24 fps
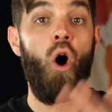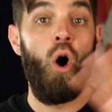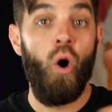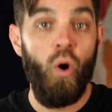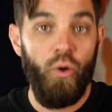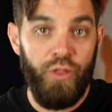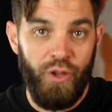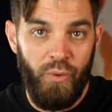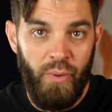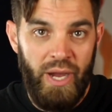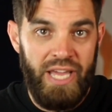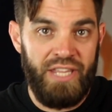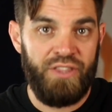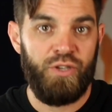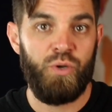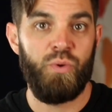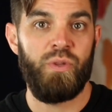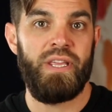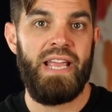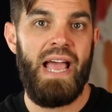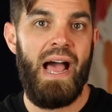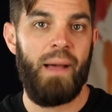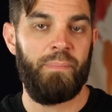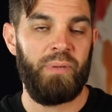all the way
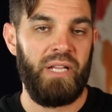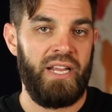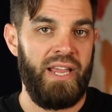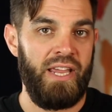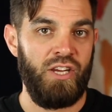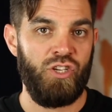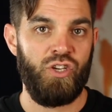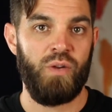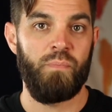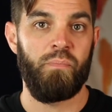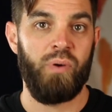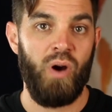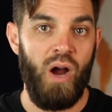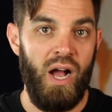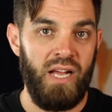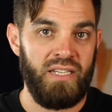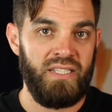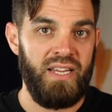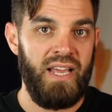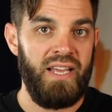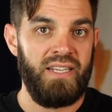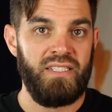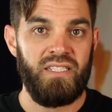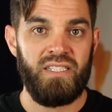through the application
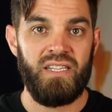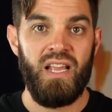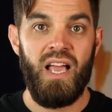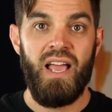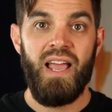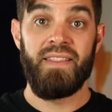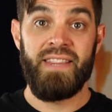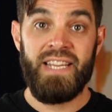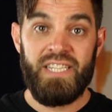process.